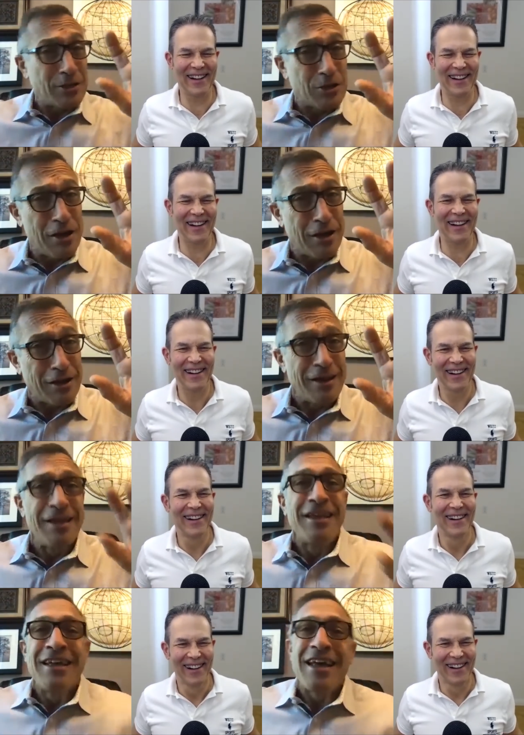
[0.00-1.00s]
Speaker 1: good.
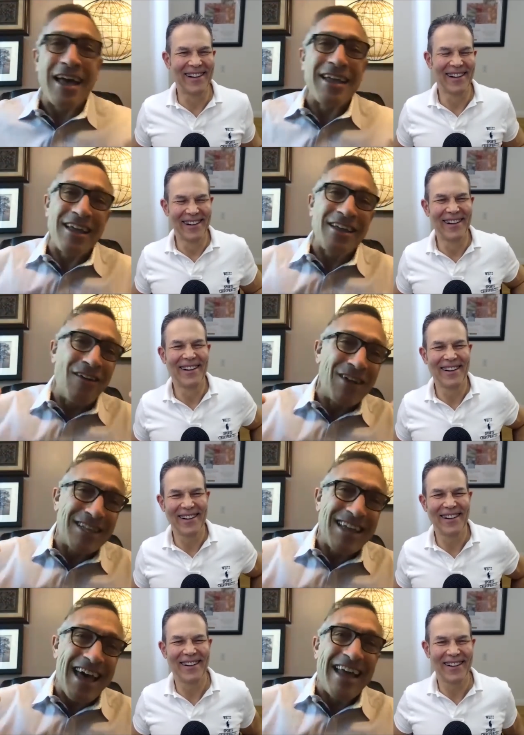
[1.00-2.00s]
Uh, yeah, you don't
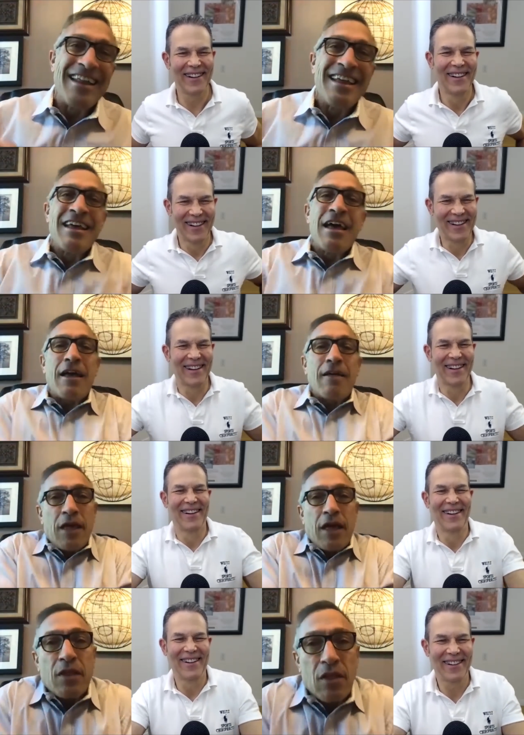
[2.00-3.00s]
want that.
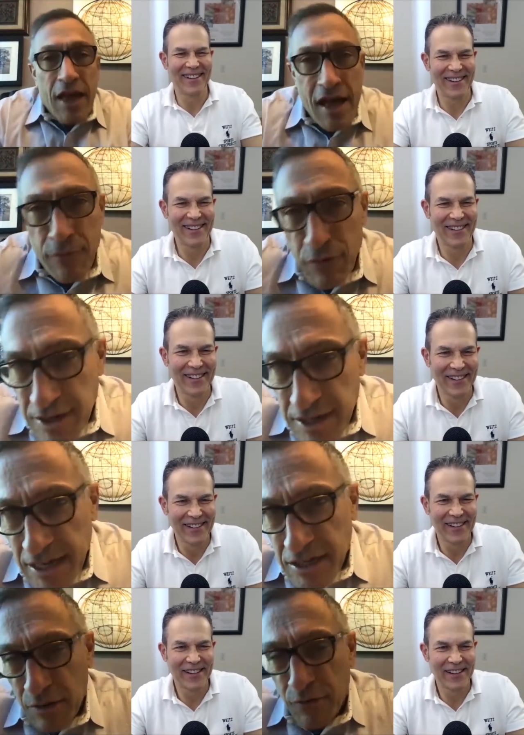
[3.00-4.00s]
And, and the
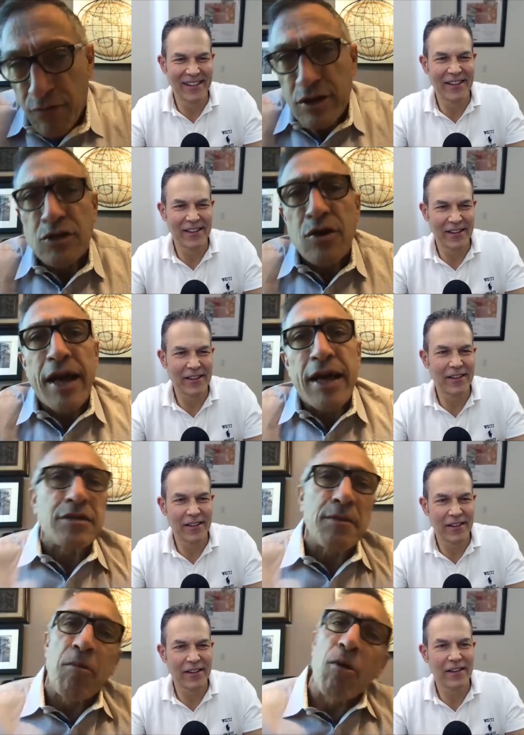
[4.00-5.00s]
lyophilization and freeze drying
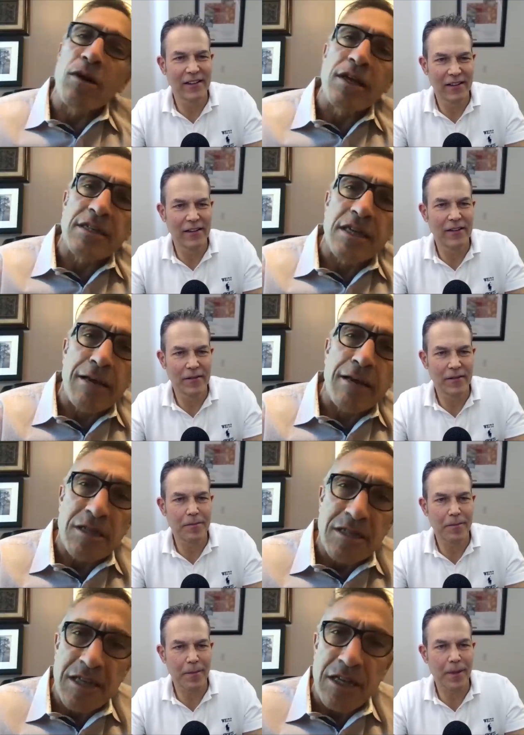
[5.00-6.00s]
is important because it keeps
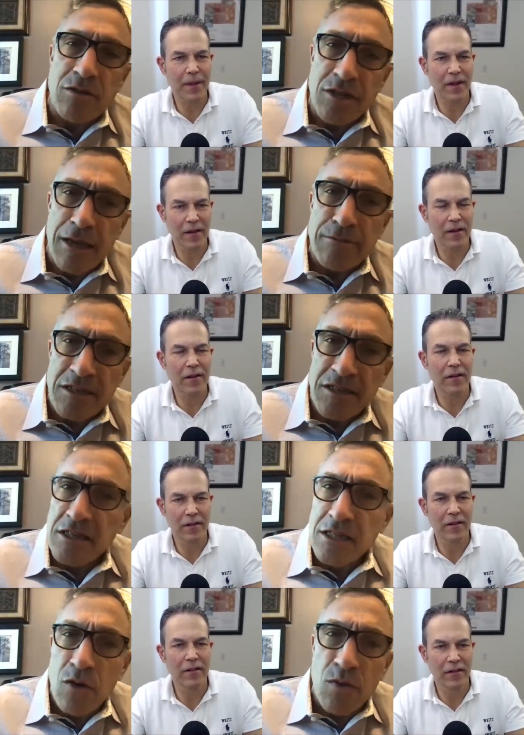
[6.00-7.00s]
the signal substances that are